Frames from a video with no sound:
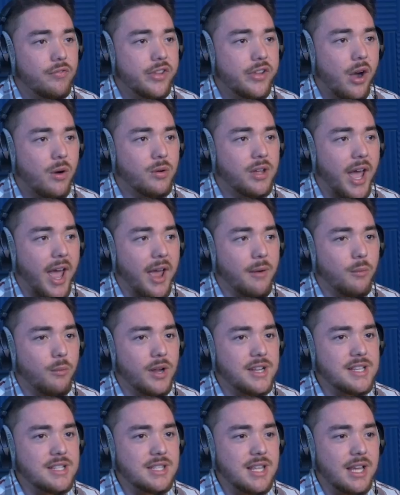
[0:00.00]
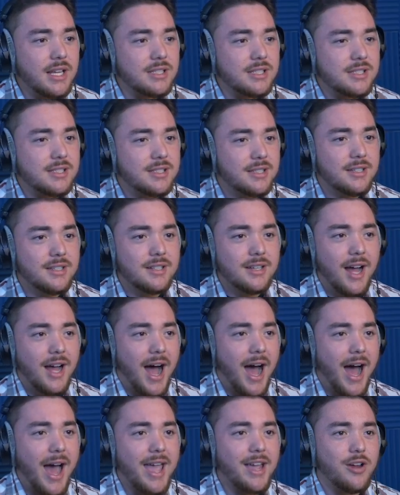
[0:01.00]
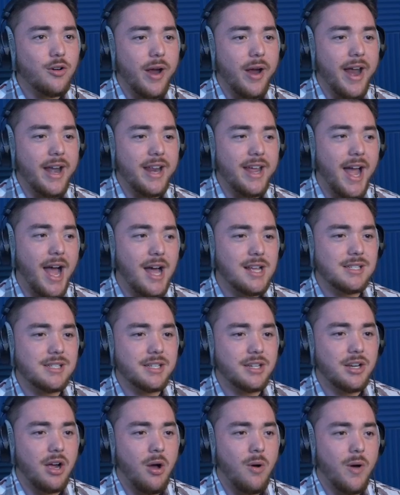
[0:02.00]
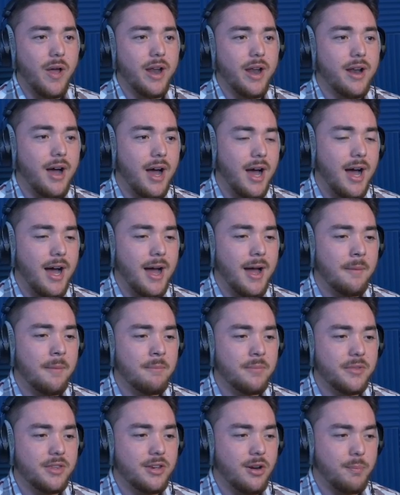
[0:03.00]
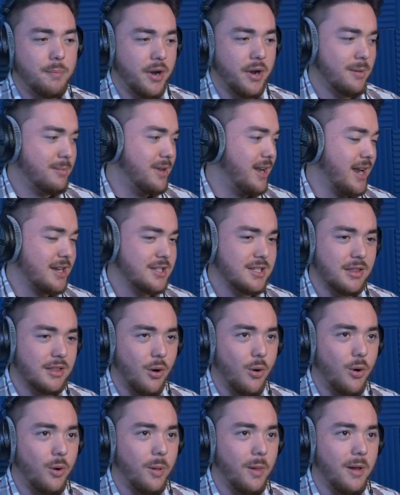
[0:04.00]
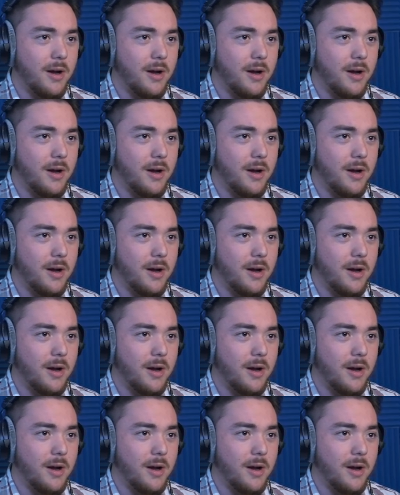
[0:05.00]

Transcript: Okay, what is this? Hi, Granny, how's it going? You're putting me next to the hole,